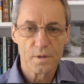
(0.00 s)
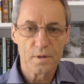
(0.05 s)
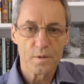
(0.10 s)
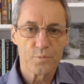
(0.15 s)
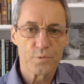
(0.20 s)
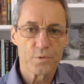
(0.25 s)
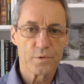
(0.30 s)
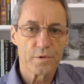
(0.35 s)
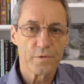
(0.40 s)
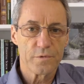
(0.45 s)
the
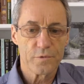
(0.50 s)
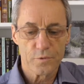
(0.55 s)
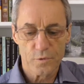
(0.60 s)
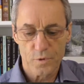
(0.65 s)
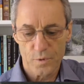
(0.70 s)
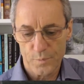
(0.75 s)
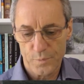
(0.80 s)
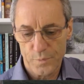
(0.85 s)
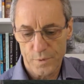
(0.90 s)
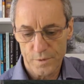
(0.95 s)
peripheral
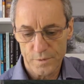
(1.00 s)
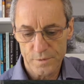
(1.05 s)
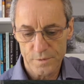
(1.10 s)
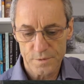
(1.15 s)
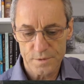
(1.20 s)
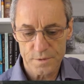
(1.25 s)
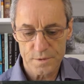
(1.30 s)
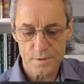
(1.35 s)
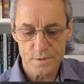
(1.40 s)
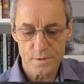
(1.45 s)

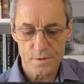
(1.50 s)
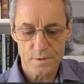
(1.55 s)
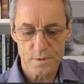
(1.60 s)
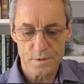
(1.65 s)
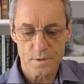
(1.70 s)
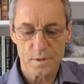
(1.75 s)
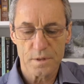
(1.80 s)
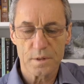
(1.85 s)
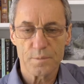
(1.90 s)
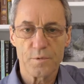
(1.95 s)
components,
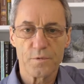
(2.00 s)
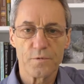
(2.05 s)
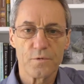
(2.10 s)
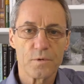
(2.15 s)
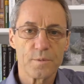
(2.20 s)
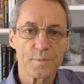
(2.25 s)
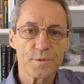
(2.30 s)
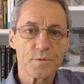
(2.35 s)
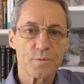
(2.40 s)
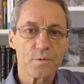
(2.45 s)
uh,
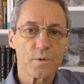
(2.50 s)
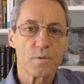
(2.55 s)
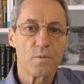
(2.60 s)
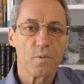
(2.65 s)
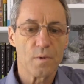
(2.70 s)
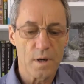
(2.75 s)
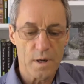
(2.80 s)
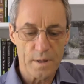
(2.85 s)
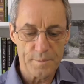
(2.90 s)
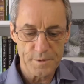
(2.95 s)
performance
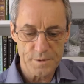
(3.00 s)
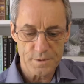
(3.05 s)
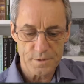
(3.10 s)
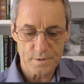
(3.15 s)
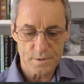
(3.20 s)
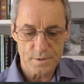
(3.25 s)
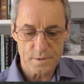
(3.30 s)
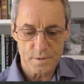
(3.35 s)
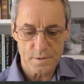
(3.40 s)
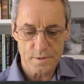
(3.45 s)

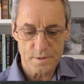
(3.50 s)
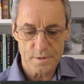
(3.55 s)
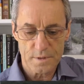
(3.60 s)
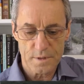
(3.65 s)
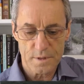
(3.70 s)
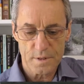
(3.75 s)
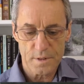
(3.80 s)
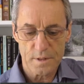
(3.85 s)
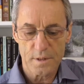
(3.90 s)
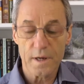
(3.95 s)
requirements,
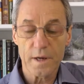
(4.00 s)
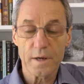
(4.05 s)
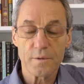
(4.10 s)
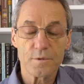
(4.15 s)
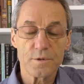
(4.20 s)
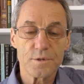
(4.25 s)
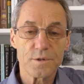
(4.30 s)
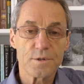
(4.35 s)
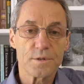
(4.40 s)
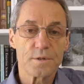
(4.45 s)
uh,
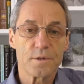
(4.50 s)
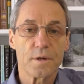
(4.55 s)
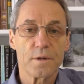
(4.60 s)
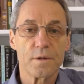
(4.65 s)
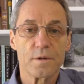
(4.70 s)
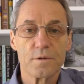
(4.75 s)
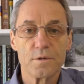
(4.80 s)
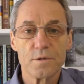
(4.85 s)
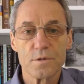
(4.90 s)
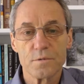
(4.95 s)
languages and
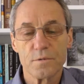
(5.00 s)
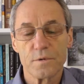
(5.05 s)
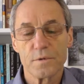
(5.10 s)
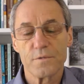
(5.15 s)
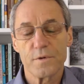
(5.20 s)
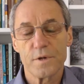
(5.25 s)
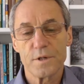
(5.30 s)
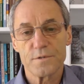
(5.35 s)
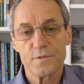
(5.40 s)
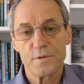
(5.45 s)
other user
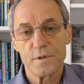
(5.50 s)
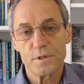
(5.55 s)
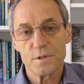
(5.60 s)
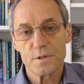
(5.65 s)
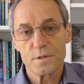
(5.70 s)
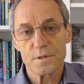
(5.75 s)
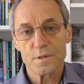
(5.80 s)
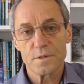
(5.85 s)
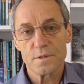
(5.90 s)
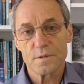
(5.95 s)
interface
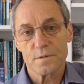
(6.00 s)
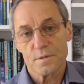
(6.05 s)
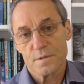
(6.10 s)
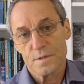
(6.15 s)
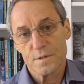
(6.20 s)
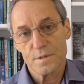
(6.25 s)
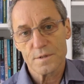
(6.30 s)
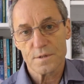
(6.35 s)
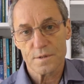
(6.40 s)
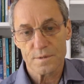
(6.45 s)
features?
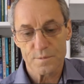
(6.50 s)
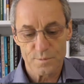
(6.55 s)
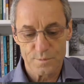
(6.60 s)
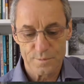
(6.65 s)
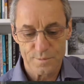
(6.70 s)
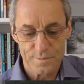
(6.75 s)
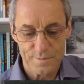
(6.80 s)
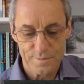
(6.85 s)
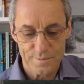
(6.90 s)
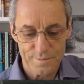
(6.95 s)
Right? So
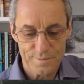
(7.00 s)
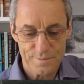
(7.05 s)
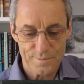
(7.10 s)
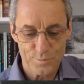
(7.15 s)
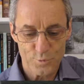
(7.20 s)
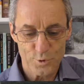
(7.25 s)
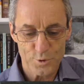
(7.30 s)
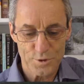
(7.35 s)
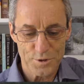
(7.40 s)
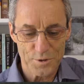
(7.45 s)

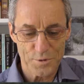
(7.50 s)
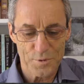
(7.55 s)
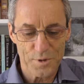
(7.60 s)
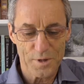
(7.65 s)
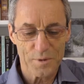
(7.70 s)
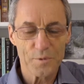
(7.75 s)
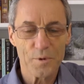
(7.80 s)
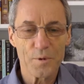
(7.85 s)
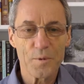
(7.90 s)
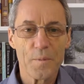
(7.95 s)
usually you
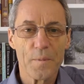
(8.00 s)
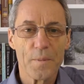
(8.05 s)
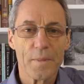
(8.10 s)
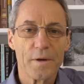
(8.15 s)
have one.